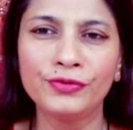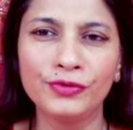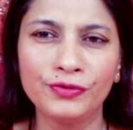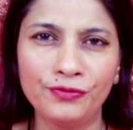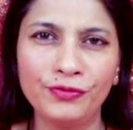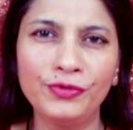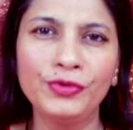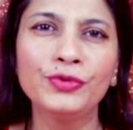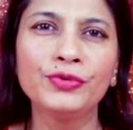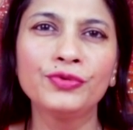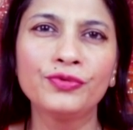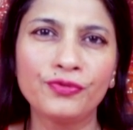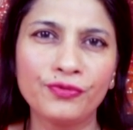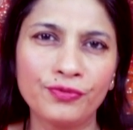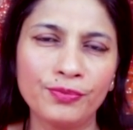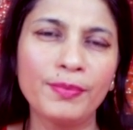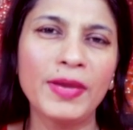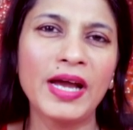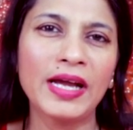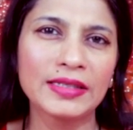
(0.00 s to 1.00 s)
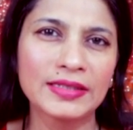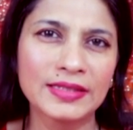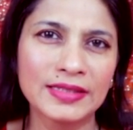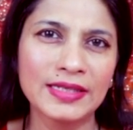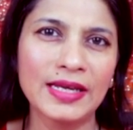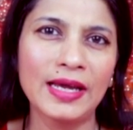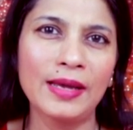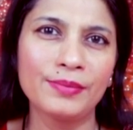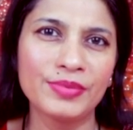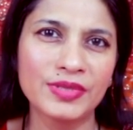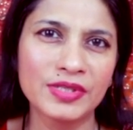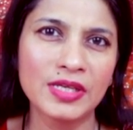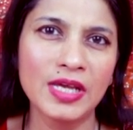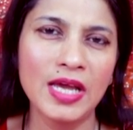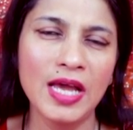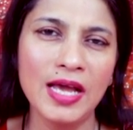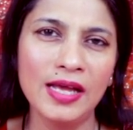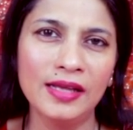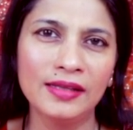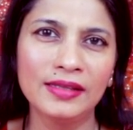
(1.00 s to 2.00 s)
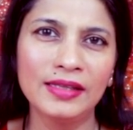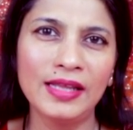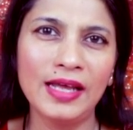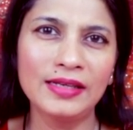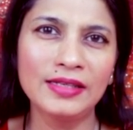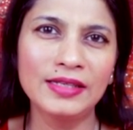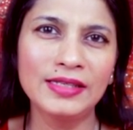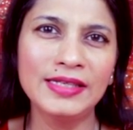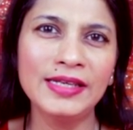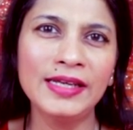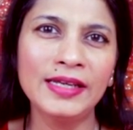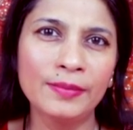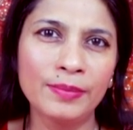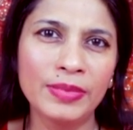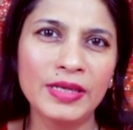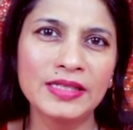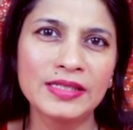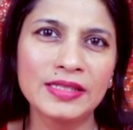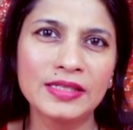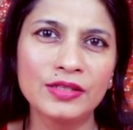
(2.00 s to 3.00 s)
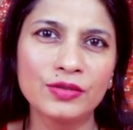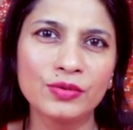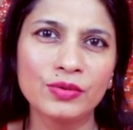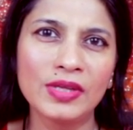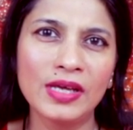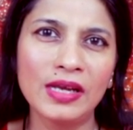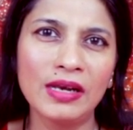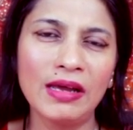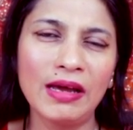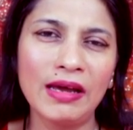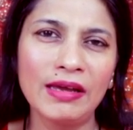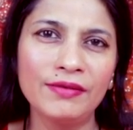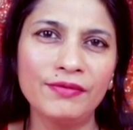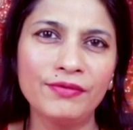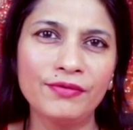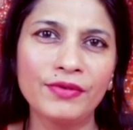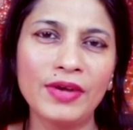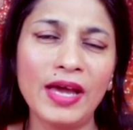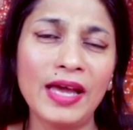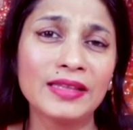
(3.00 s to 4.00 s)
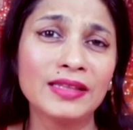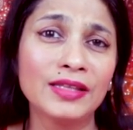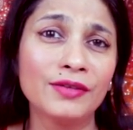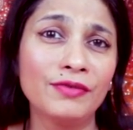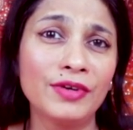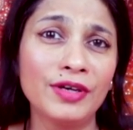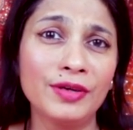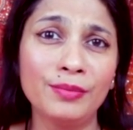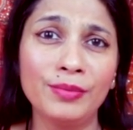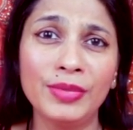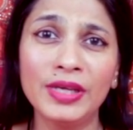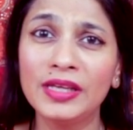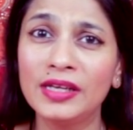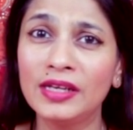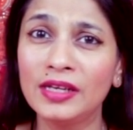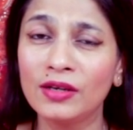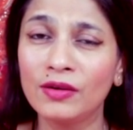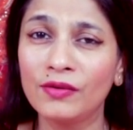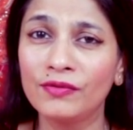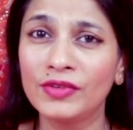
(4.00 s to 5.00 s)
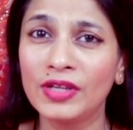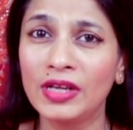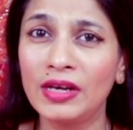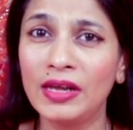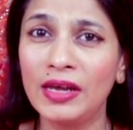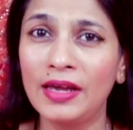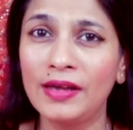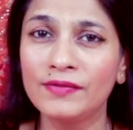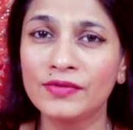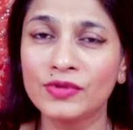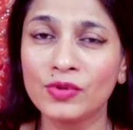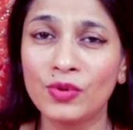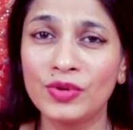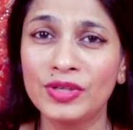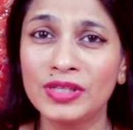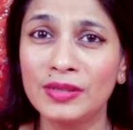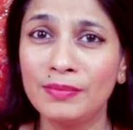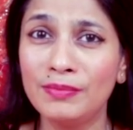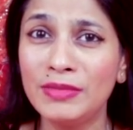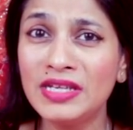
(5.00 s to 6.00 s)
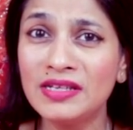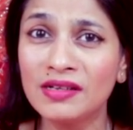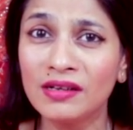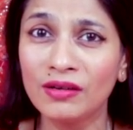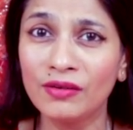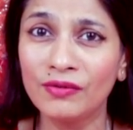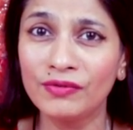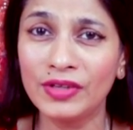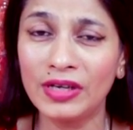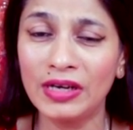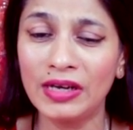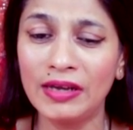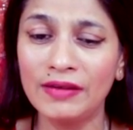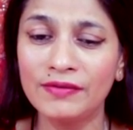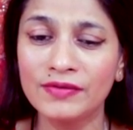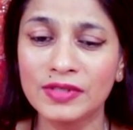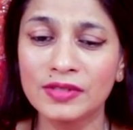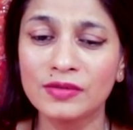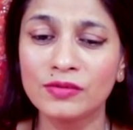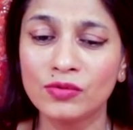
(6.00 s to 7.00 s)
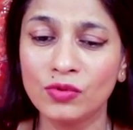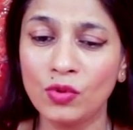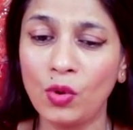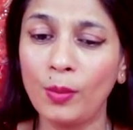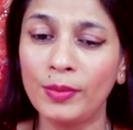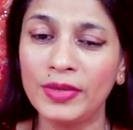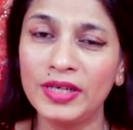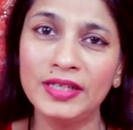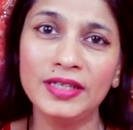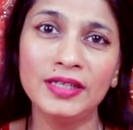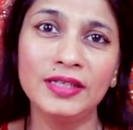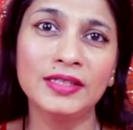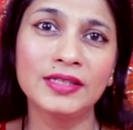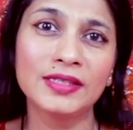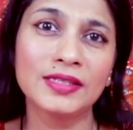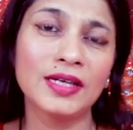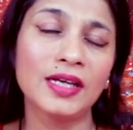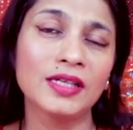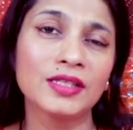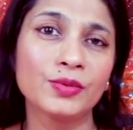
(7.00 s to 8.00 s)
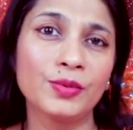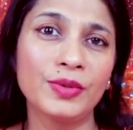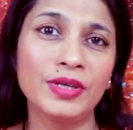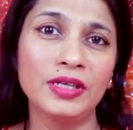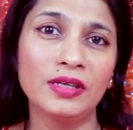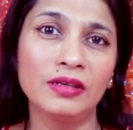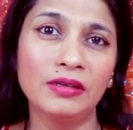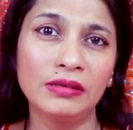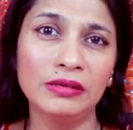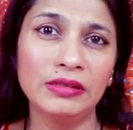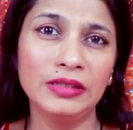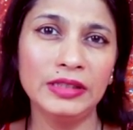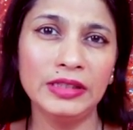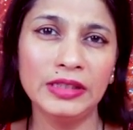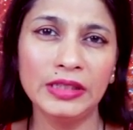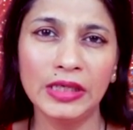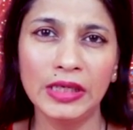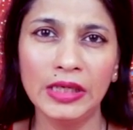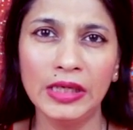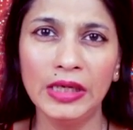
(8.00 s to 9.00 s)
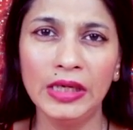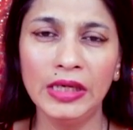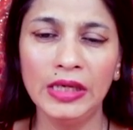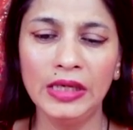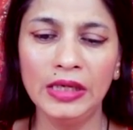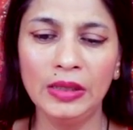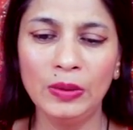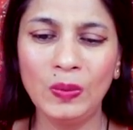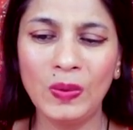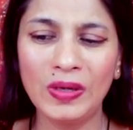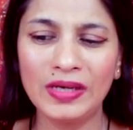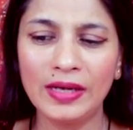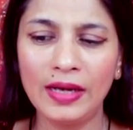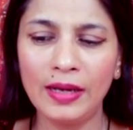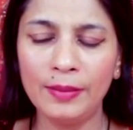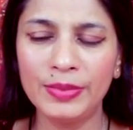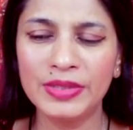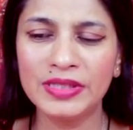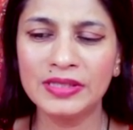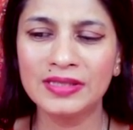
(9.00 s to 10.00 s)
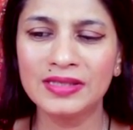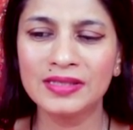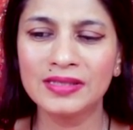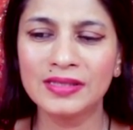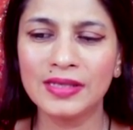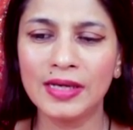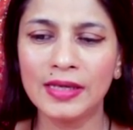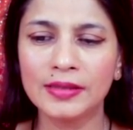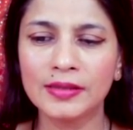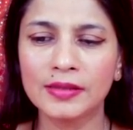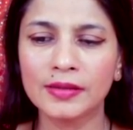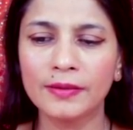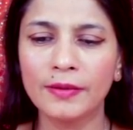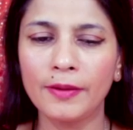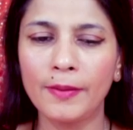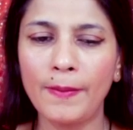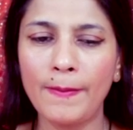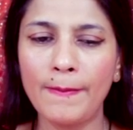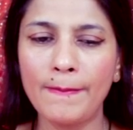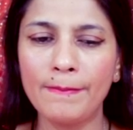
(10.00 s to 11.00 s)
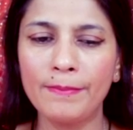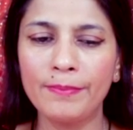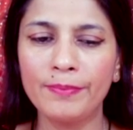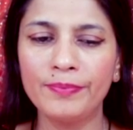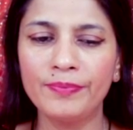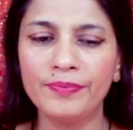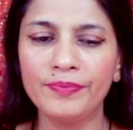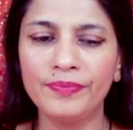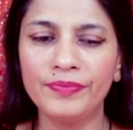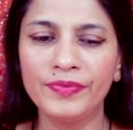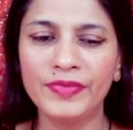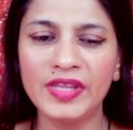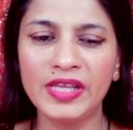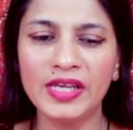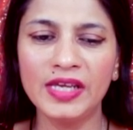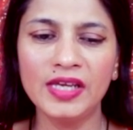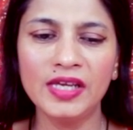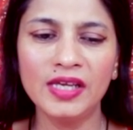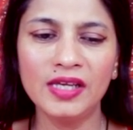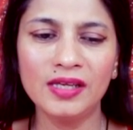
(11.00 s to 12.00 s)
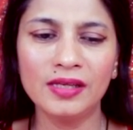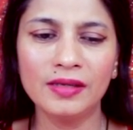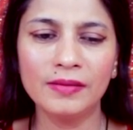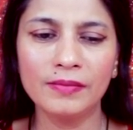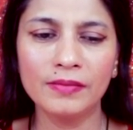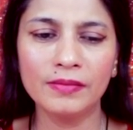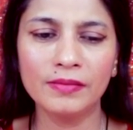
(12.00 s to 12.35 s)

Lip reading: few backstabs that take place into their life at the very beginning of their lives or in the middle of their lives, normally it starts very early, what happens is that they